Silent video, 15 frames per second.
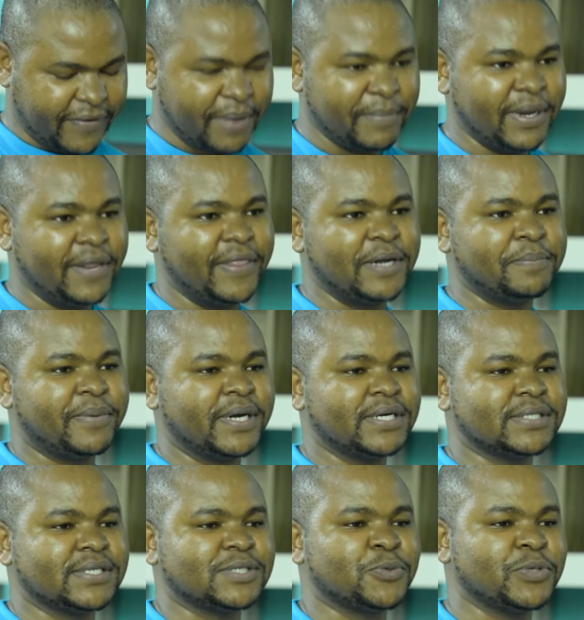a family that
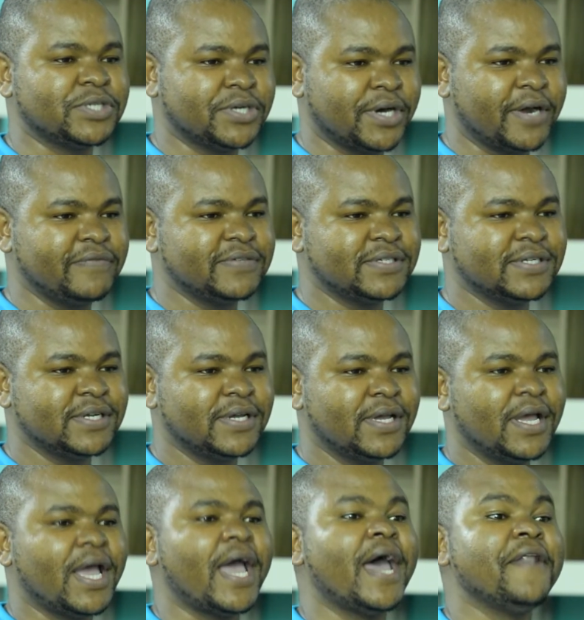practices witchcraft,
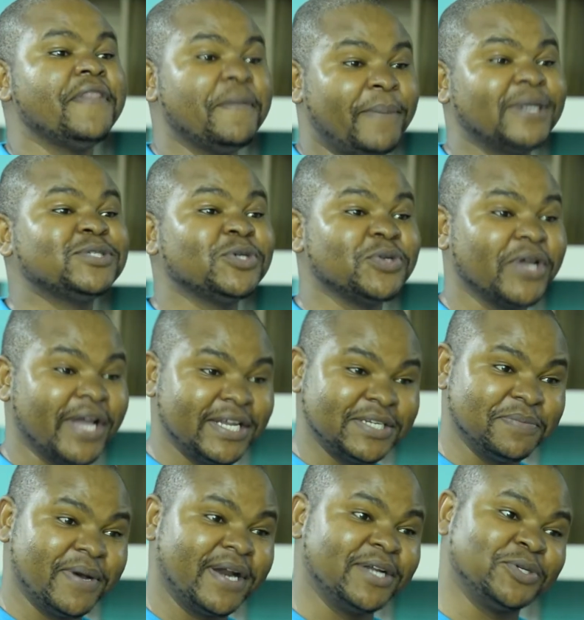and the person you're
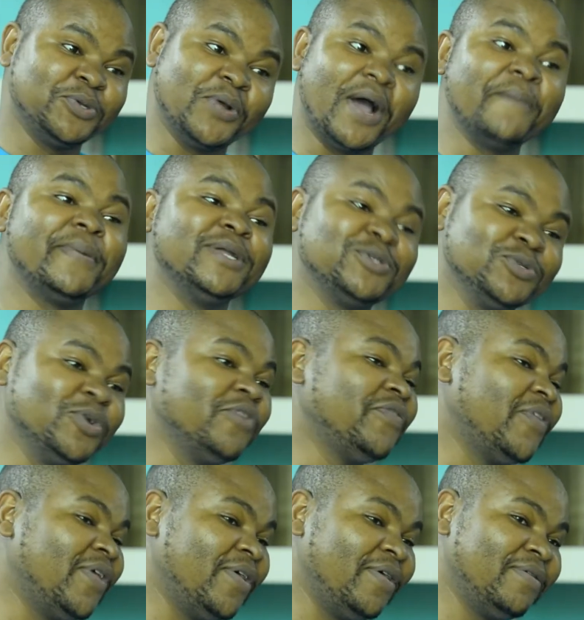getting married to, you happen to know
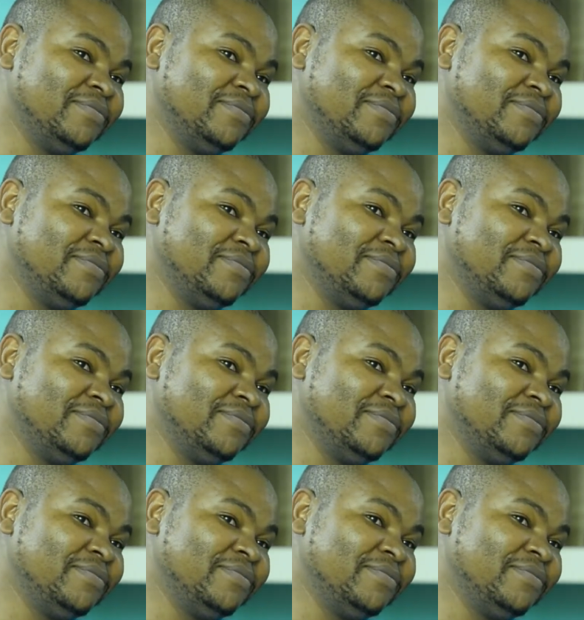for